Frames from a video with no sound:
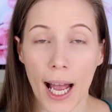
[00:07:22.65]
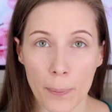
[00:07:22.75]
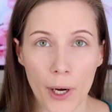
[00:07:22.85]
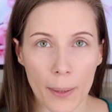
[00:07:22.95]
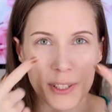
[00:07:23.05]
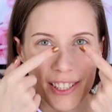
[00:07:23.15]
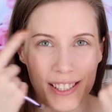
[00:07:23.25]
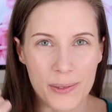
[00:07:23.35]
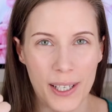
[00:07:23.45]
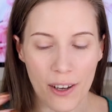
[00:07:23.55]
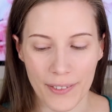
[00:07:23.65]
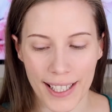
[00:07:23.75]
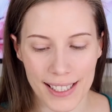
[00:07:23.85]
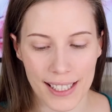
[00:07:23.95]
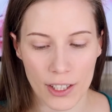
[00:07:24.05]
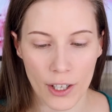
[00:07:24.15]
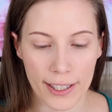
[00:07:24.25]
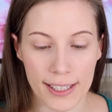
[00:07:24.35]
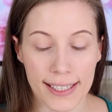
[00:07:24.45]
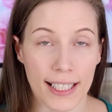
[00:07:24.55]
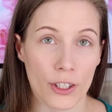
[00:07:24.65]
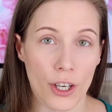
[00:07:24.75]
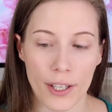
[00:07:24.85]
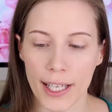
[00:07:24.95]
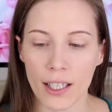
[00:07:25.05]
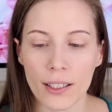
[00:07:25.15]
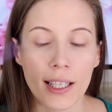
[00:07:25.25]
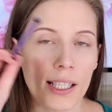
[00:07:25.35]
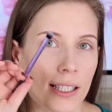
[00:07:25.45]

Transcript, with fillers: eye primer since we already did our concealer on there.